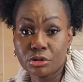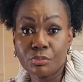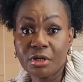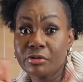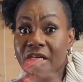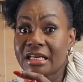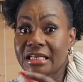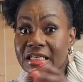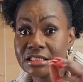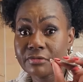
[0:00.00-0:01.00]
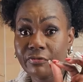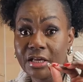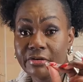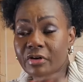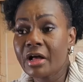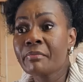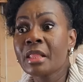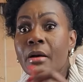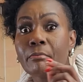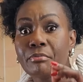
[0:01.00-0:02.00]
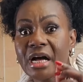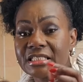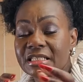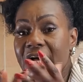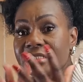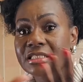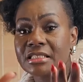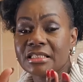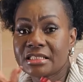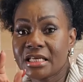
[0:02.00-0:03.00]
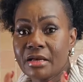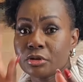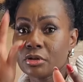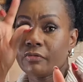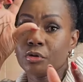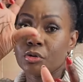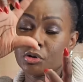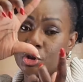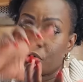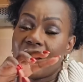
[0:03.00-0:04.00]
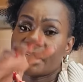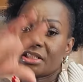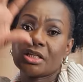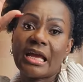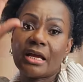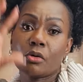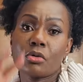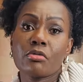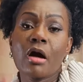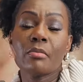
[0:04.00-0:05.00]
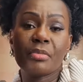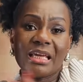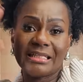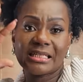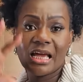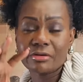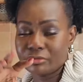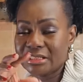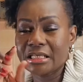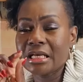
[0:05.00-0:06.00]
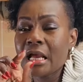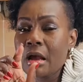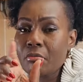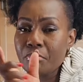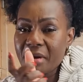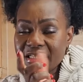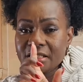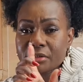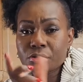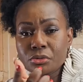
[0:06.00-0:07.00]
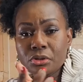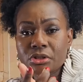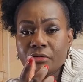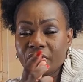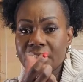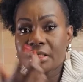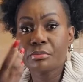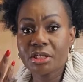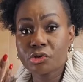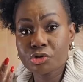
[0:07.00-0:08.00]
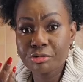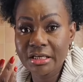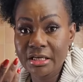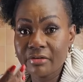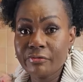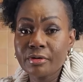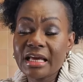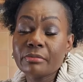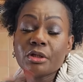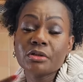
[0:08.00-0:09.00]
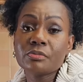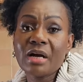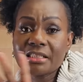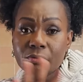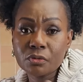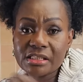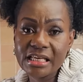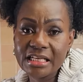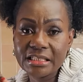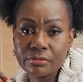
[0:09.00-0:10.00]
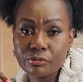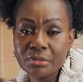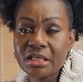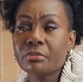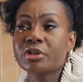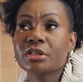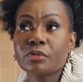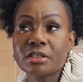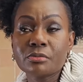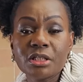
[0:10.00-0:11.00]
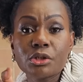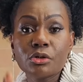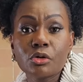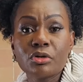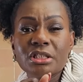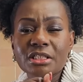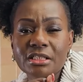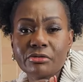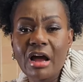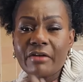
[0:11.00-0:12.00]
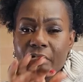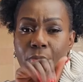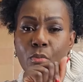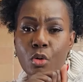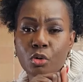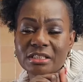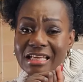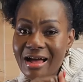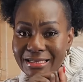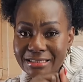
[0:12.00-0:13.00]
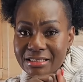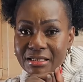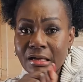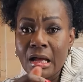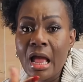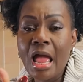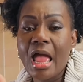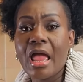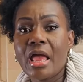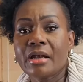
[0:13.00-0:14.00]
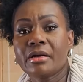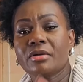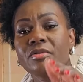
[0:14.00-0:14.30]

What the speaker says: superior in its flavor, but in terms of your structure and crumb integrity, butter sort of is a bit tricky, if you like, because butter will set at room temperature, which means you're going to derive a more tighter and